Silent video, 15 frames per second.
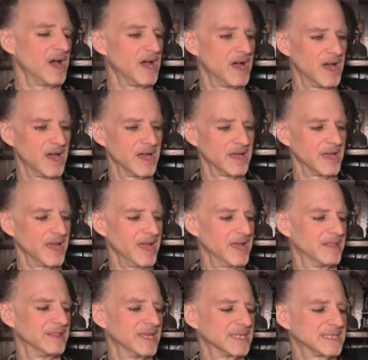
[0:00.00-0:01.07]
Uh,
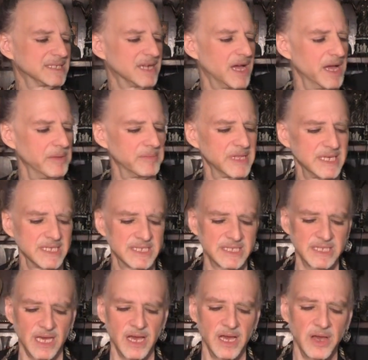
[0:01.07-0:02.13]
in this
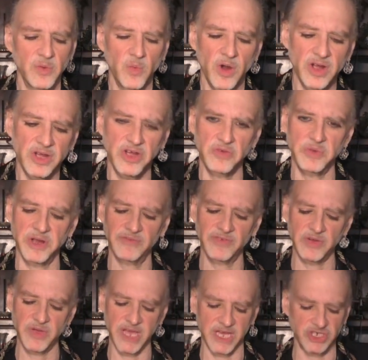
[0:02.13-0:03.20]
timeless uh, work, career,
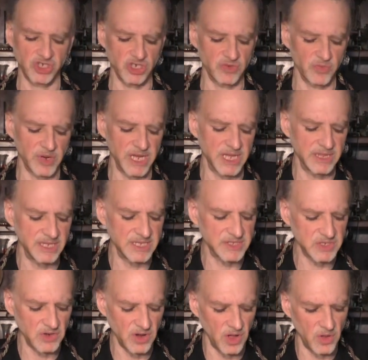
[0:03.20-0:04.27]
vocation read.
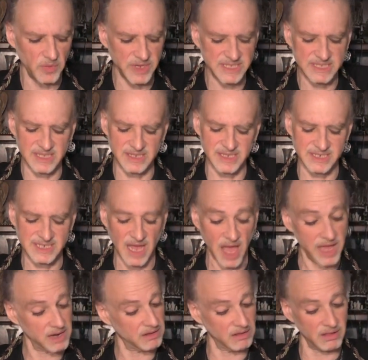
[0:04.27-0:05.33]
These are always in the
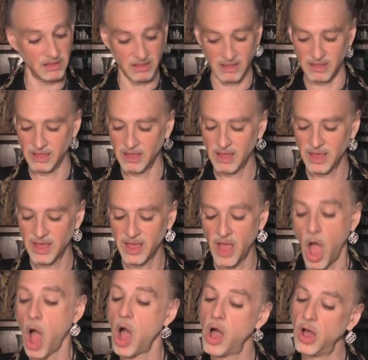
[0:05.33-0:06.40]
title.
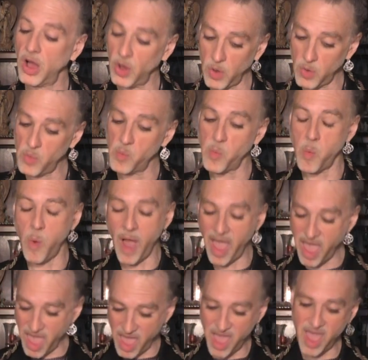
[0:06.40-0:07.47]
Oh,
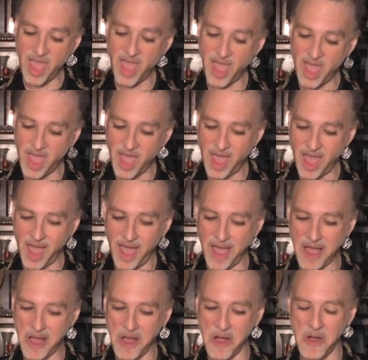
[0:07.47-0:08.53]

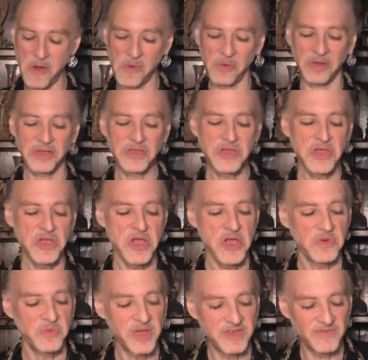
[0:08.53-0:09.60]
wow.
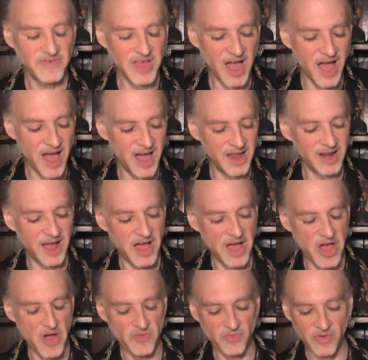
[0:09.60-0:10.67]
We've got
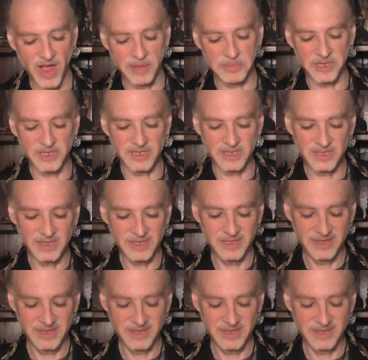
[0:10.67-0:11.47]
a uh, rebel,